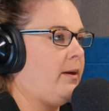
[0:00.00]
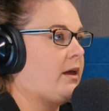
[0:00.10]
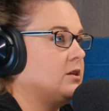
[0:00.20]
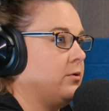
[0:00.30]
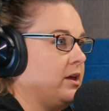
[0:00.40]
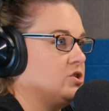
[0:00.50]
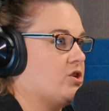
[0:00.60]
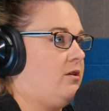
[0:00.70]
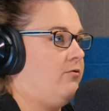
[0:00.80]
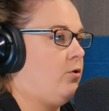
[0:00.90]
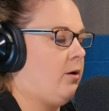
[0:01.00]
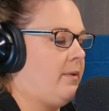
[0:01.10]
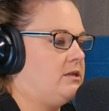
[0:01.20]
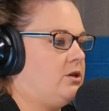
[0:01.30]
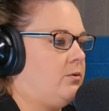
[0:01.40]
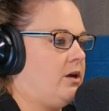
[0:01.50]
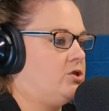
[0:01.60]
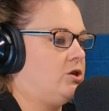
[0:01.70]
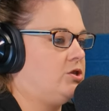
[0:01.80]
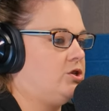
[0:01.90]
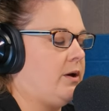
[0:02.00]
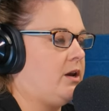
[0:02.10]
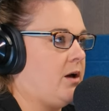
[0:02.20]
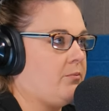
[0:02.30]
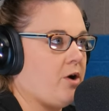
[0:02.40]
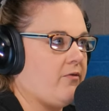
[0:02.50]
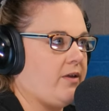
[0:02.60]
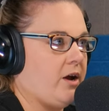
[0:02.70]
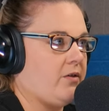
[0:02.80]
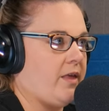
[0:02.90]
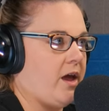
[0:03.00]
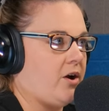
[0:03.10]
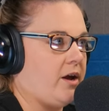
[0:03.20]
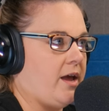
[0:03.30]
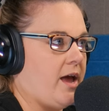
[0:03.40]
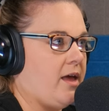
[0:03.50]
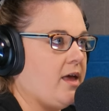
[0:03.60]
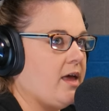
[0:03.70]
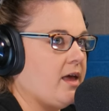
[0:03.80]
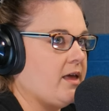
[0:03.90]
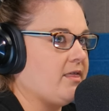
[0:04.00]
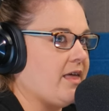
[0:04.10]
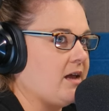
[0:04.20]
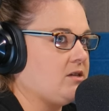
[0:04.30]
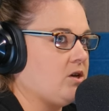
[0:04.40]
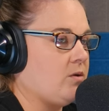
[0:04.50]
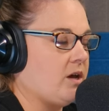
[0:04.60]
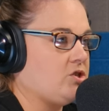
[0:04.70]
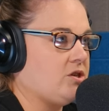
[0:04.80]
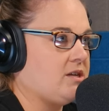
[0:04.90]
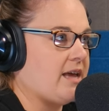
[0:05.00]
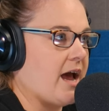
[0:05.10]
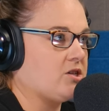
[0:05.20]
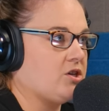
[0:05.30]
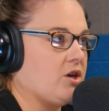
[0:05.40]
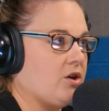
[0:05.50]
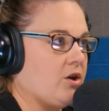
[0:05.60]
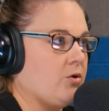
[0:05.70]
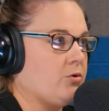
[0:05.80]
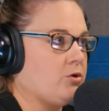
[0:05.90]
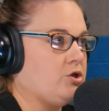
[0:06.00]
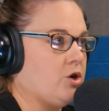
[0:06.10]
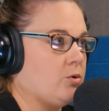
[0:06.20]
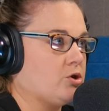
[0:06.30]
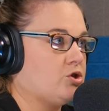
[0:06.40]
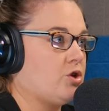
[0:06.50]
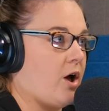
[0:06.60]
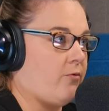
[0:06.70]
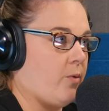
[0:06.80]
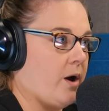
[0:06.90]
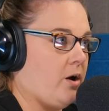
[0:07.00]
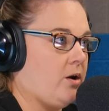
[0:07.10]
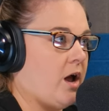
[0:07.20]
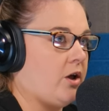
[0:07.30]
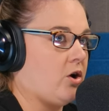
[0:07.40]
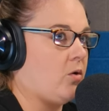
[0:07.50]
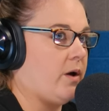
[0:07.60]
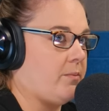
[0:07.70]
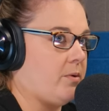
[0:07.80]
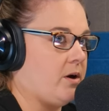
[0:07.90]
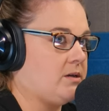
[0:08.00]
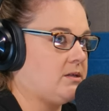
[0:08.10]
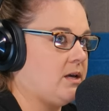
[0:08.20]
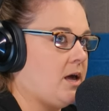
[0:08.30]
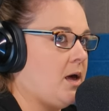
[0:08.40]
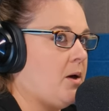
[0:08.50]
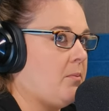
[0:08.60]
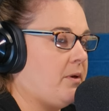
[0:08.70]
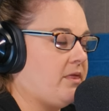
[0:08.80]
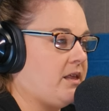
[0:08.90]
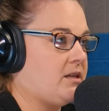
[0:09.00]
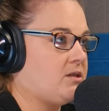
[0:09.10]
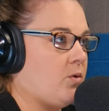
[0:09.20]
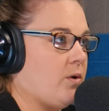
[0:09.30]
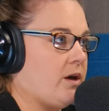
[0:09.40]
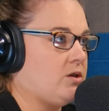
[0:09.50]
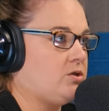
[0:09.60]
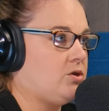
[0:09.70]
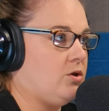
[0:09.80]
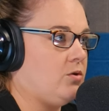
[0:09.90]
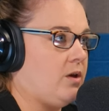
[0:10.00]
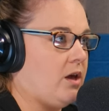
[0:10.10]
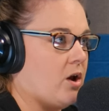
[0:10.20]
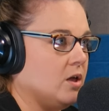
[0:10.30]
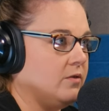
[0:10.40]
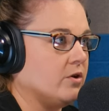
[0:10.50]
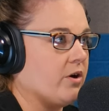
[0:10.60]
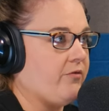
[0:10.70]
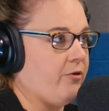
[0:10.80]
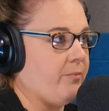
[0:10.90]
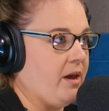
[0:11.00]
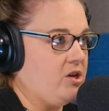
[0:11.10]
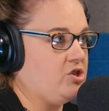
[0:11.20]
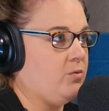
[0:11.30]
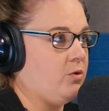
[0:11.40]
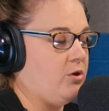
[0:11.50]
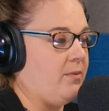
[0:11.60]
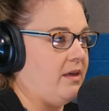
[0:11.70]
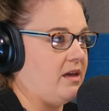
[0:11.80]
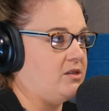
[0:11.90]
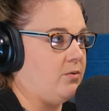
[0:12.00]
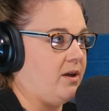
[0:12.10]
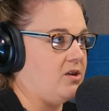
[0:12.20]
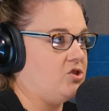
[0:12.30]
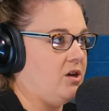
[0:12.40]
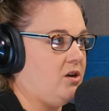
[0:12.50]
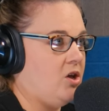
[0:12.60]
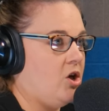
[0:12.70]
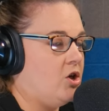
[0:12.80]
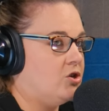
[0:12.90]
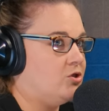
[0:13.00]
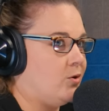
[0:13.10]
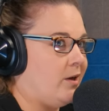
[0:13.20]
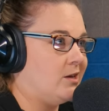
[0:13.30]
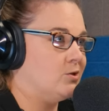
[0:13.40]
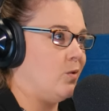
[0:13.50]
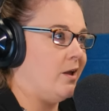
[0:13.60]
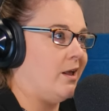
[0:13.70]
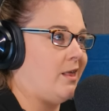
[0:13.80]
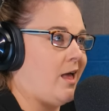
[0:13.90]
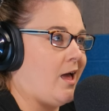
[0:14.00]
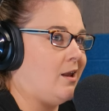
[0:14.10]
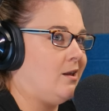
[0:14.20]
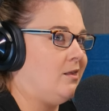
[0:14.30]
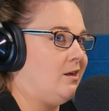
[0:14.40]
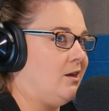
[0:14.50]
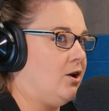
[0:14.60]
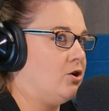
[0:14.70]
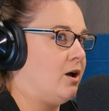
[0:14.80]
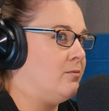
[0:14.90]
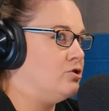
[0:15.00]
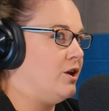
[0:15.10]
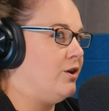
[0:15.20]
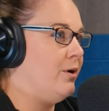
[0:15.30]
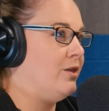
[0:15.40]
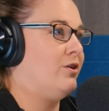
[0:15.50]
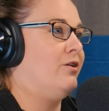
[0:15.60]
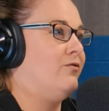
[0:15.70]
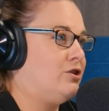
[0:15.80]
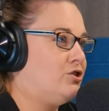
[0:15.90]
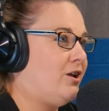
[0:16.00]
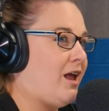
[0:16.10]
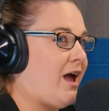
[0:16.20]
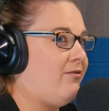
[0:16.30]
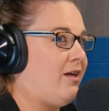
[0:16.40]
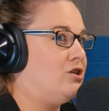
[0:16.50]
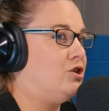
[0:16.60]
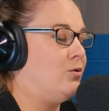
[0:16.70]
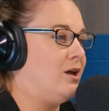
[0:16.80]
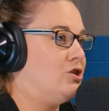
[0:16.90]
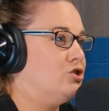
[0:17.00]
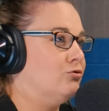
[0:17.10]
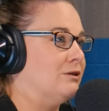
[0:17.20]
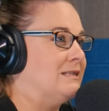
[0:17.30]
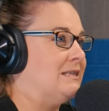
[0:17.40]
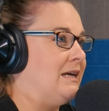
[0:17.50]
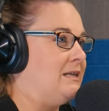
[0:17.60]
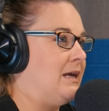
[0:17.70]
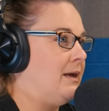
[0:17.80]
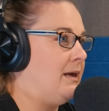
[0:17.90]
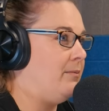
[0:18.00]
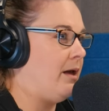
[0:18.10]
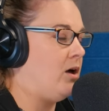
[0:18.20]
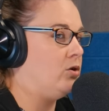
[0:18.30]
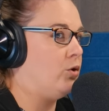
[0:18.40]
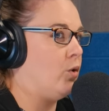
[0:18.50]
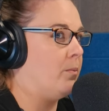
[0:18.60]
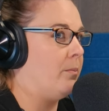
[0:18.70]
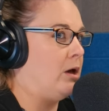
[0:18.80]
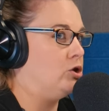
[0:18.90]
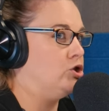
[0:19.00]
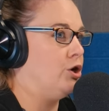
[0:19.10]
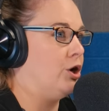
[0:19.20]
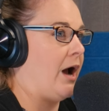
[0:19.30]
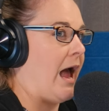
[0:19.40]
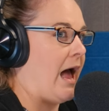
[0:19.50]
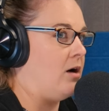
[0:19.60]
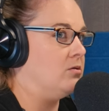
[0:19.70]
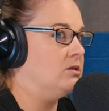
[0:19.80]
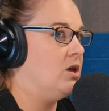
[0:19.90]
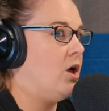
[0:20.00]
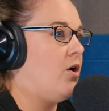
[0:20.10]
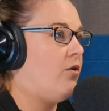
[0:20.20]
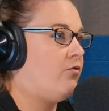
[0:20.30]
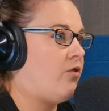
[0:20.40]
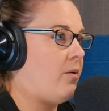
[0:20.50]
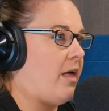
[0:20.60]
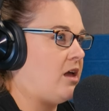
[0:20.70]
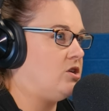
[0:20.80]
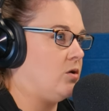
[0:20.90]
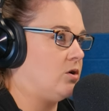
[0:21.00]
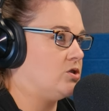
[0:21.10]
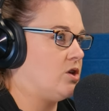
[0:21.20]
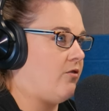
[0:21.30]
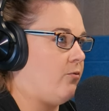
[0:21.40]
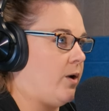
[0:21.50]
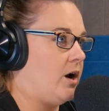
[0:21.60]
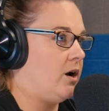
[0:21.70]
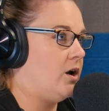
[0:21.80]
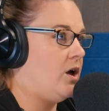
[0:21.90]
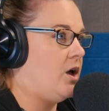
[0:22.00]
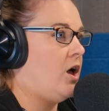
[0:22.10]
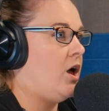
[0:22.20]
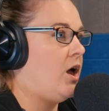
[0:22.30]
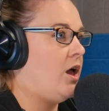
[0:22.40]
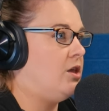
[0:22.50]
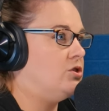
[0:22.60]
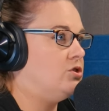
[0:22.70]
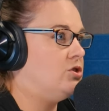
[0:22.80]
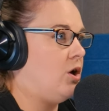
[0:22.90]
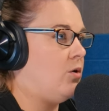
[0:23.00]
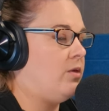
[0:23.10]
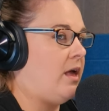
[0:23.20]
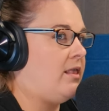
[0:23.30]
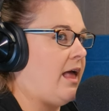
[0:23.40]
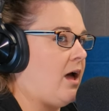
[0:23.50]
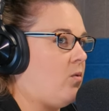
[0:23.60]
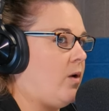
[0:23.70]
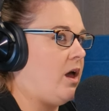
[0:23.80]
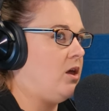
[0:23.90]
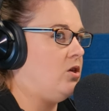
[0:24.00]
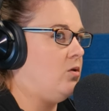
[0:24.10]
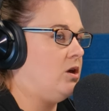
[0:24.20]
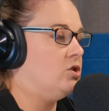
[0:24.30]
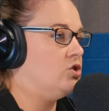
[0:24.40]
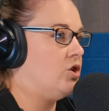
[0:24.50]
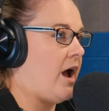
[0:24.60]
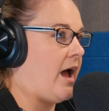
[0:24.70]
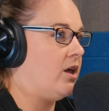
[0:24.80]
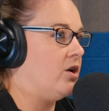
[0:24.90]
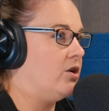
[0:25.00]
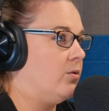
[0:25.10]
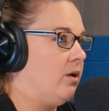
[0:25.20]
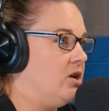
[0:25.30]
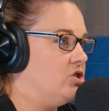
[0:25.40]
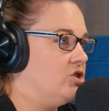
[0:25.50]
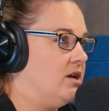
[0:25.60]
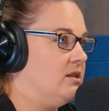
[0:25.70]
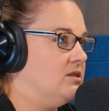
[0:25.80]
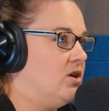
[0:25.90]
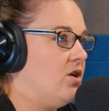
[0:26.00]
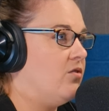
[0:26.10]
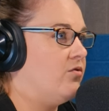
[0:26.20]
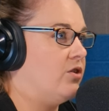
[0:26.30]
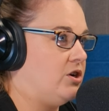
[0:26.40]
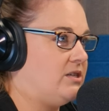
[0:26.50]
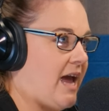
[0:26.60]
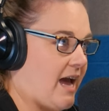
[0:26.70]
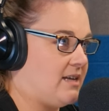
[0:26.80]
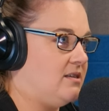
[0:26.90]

a donation, if Laura makes a donation to a nonprofit here in the area, that donation is actually going to go through the donor software, not your QuickBooks. But then it's going to get all of your information when you make that donation. So guess what? At the end of the year, come January 31st, you're going to have that donation receipt emailed or mailed to your house from that donor software. Oh. And so then that way you can track your donations for your tax